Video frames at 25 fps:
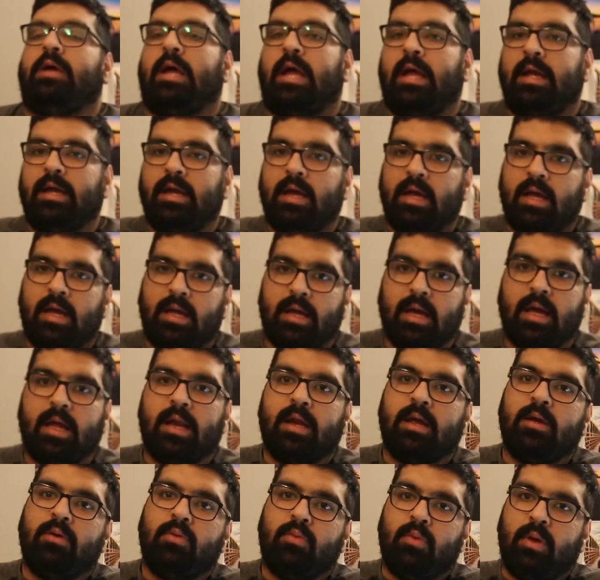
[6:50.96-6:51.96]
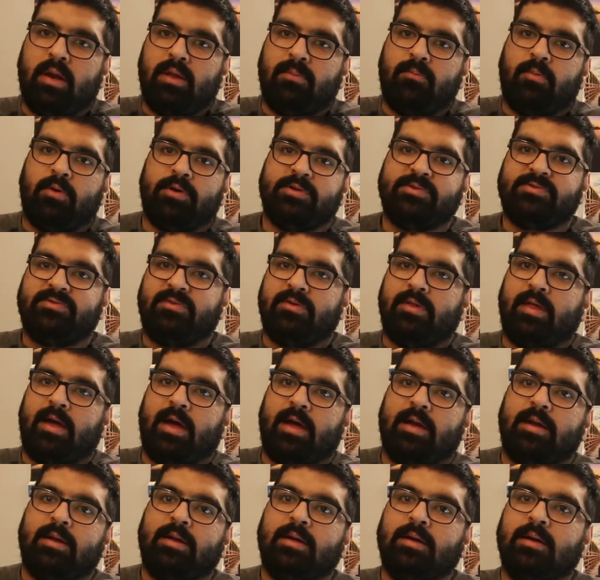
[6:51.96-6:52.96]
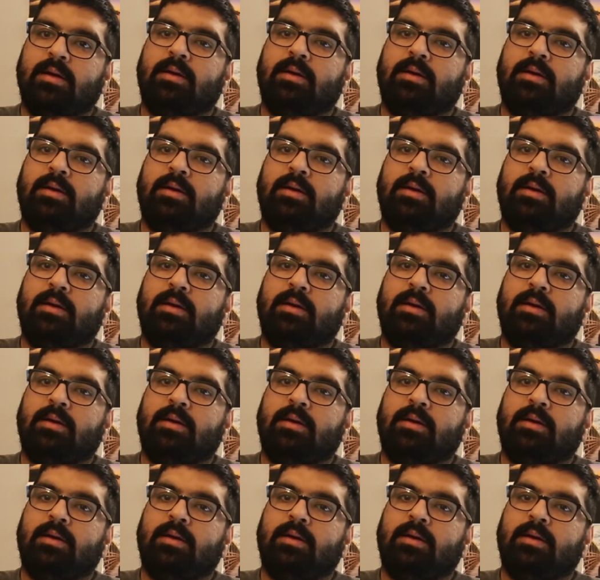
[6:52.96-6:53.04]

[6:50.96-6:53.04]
I gotta give 20 points for that,